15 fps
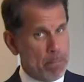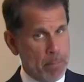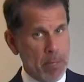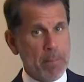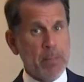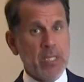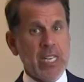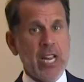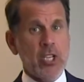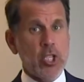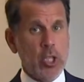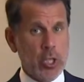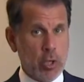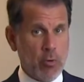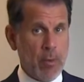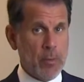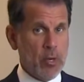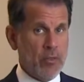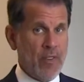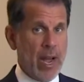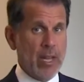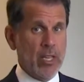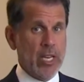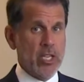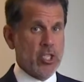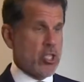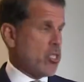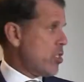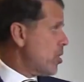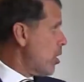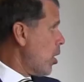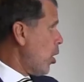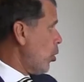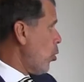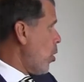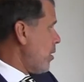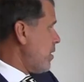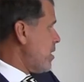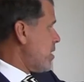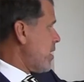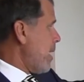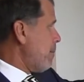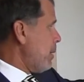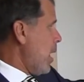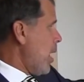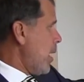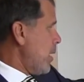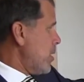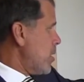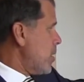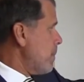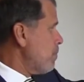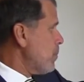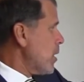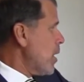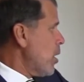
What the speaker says: but potentially criminal violations along these same lines.